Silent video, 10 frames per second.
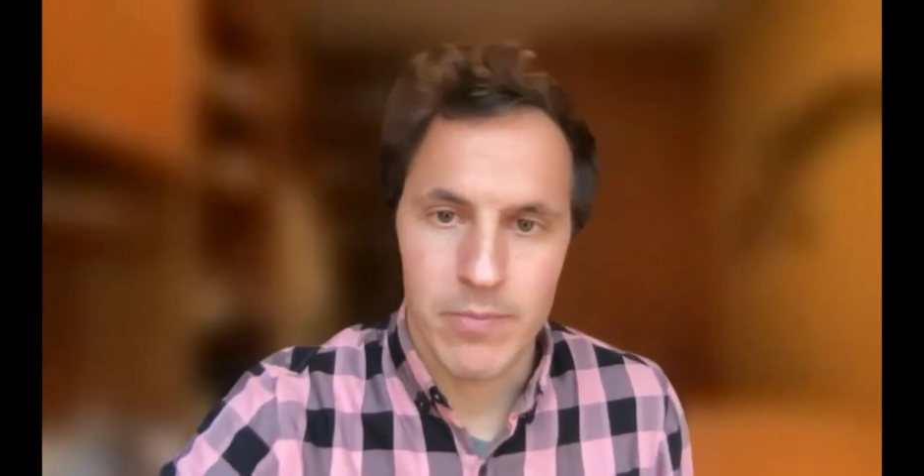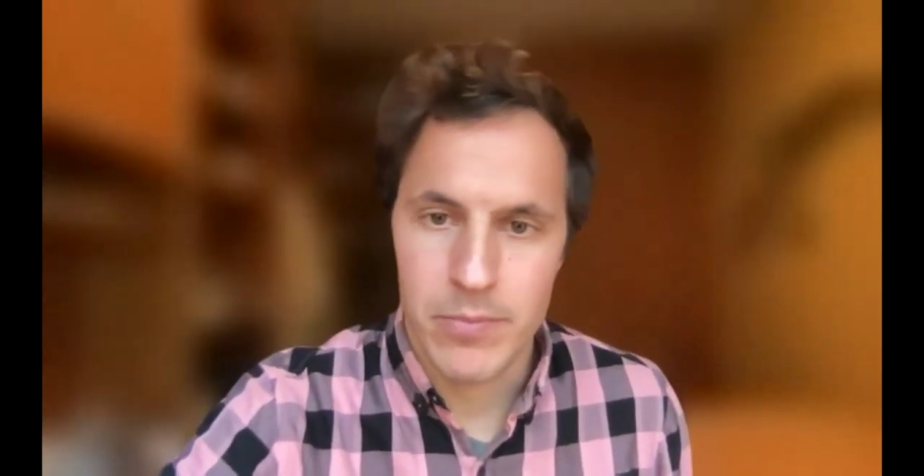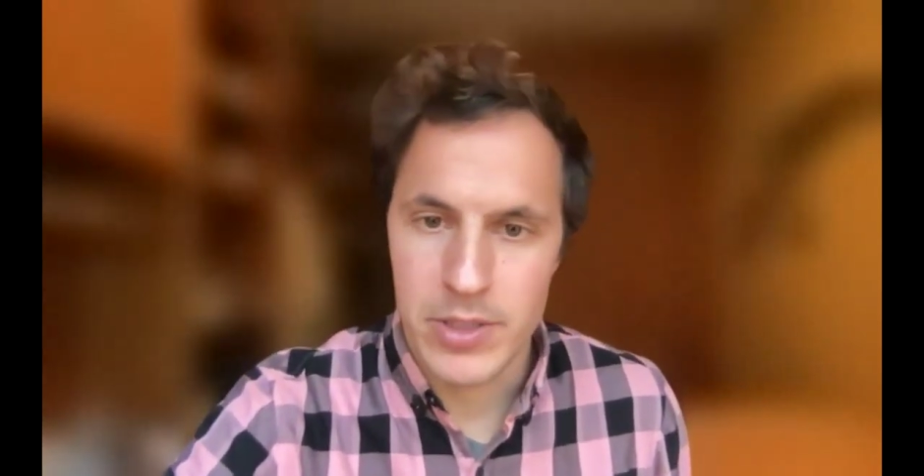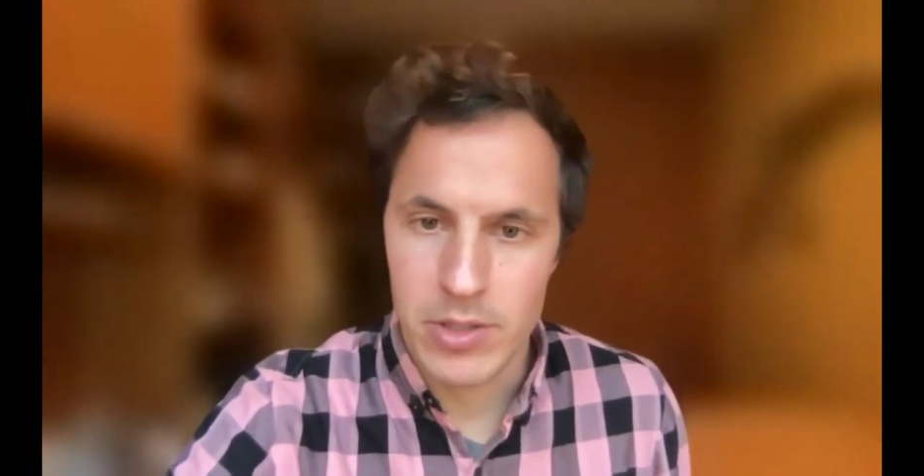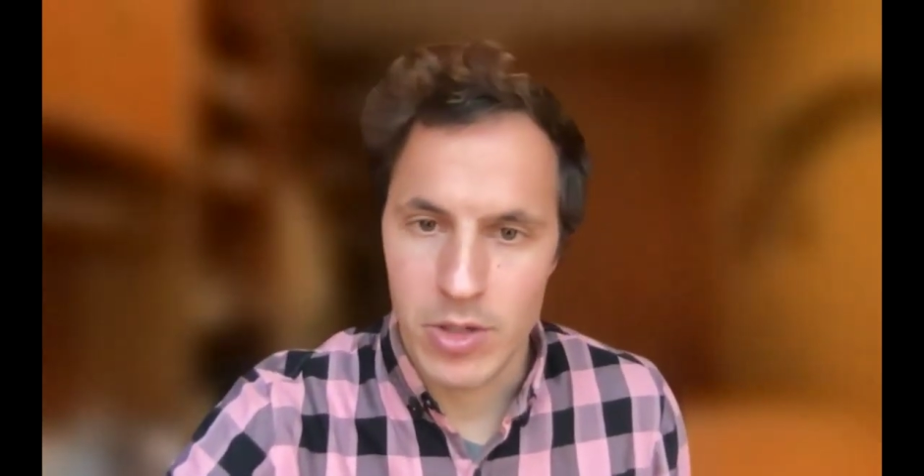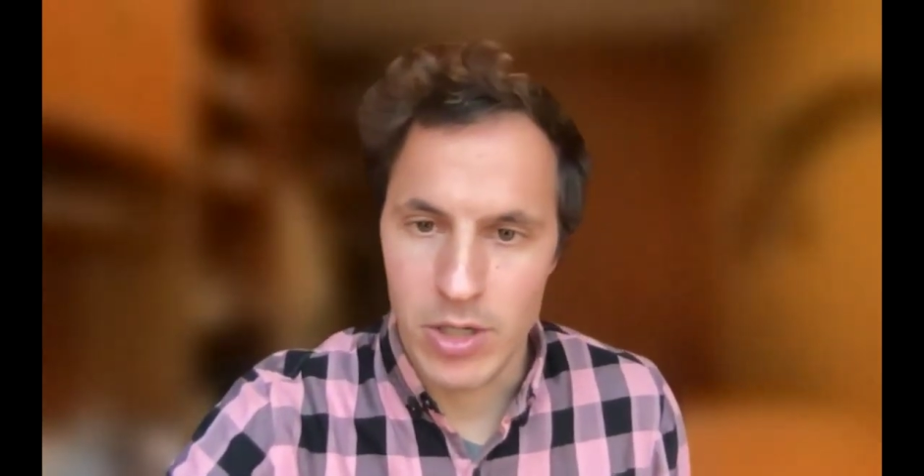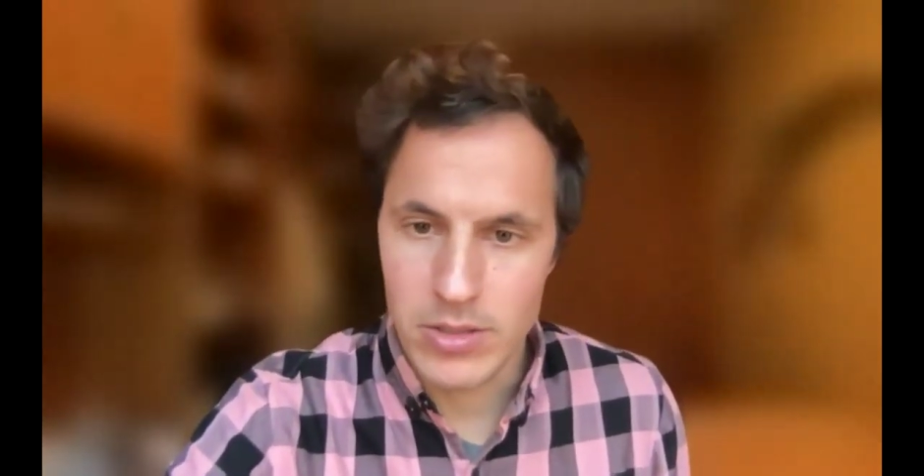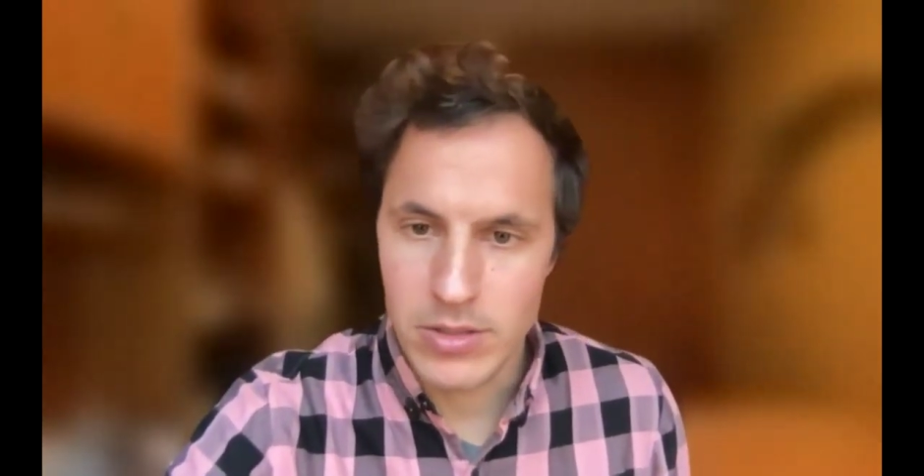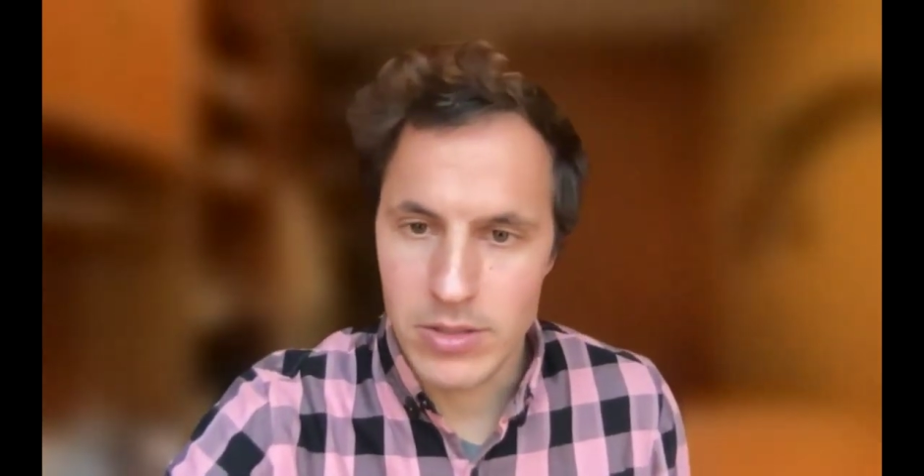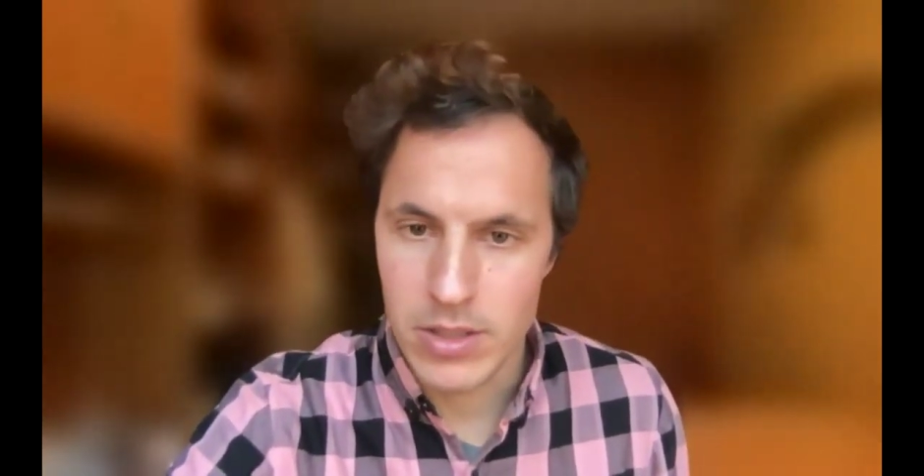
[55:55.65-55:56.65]
are pretty
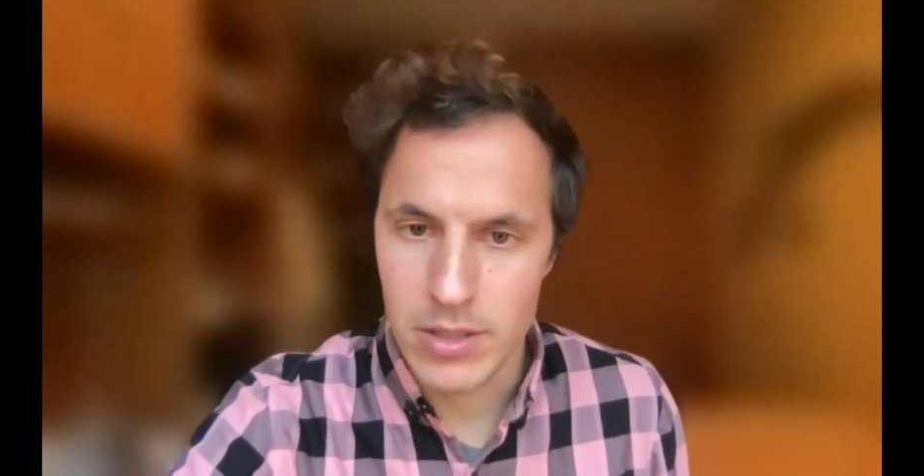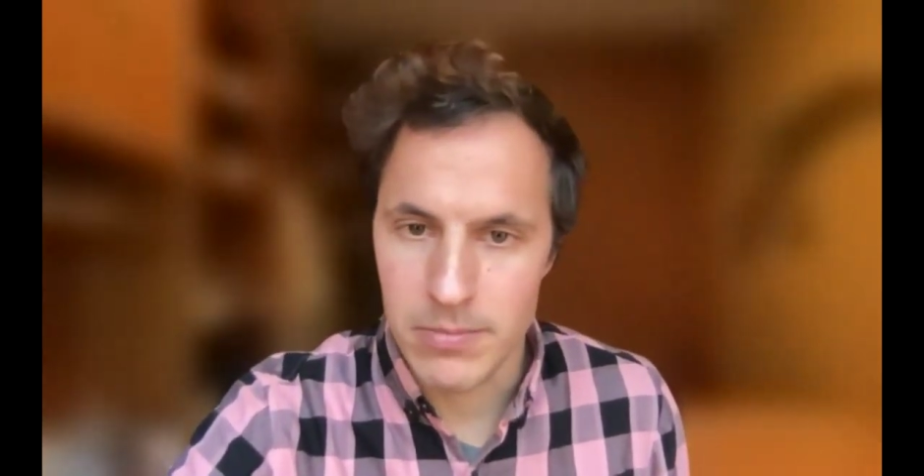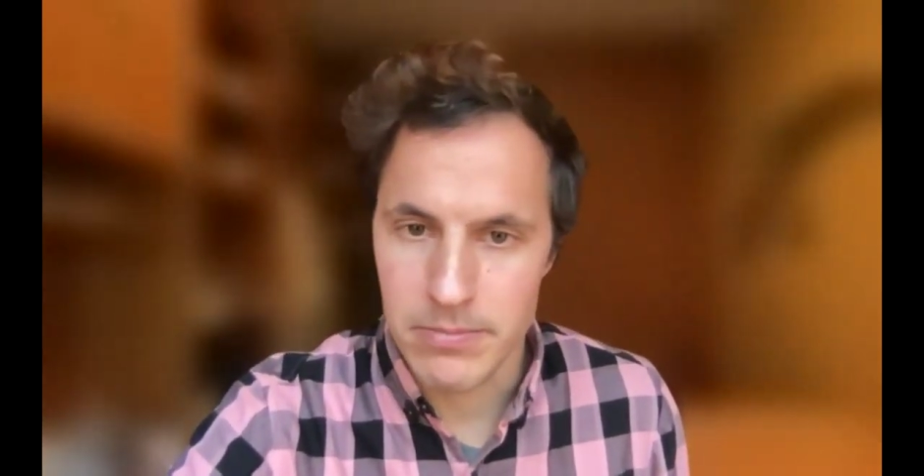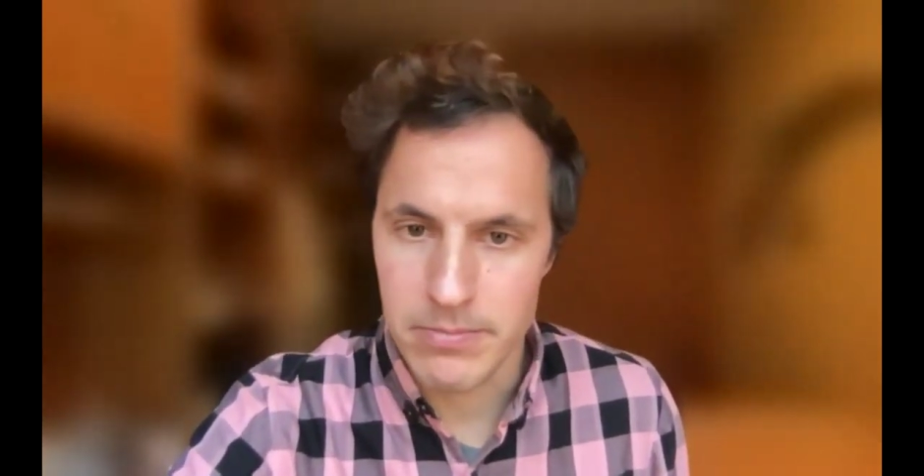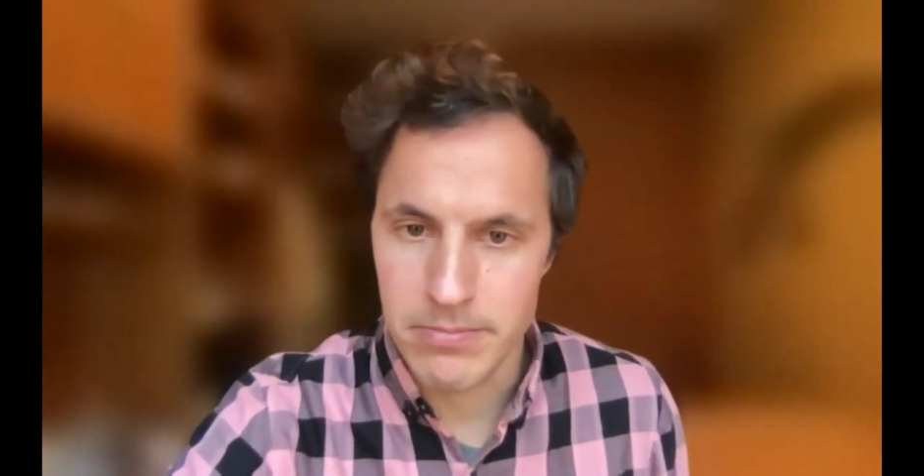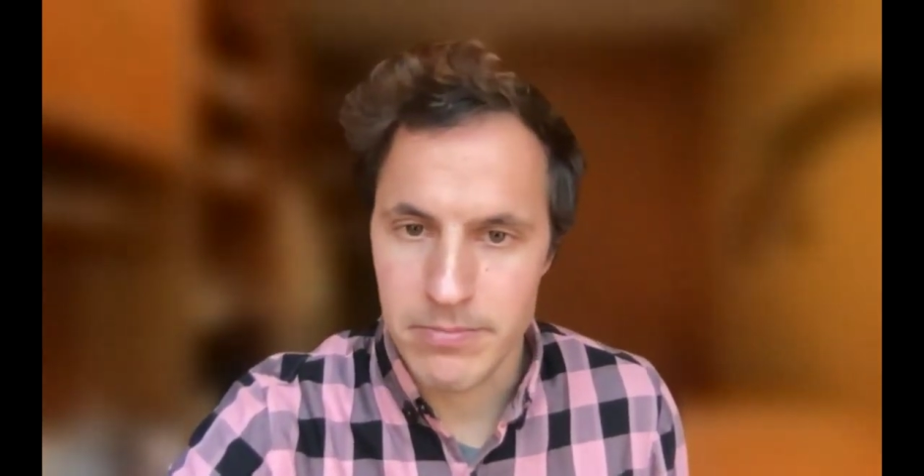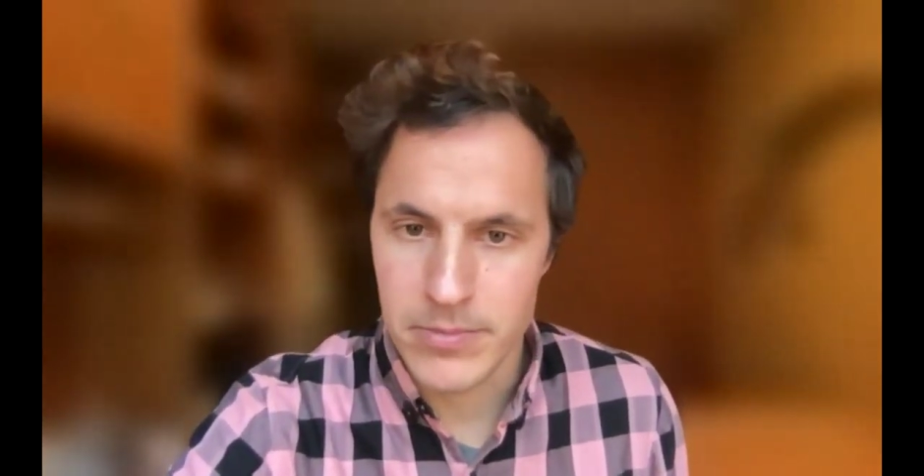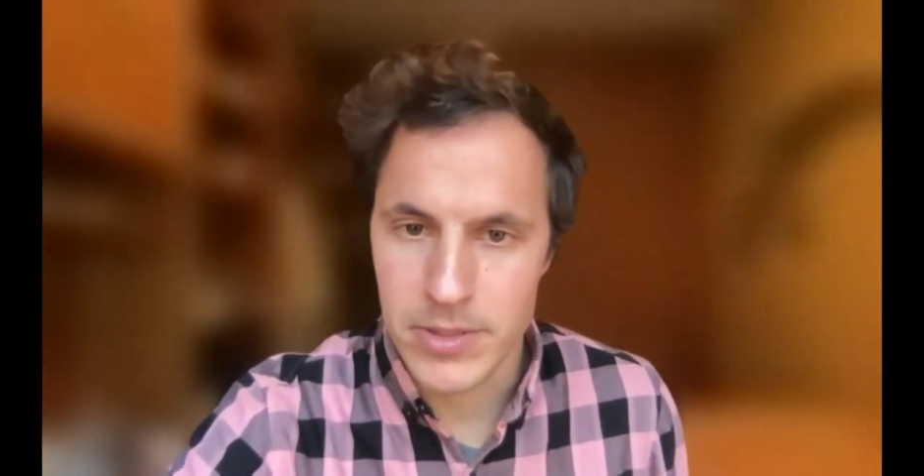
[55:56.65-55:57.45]
done.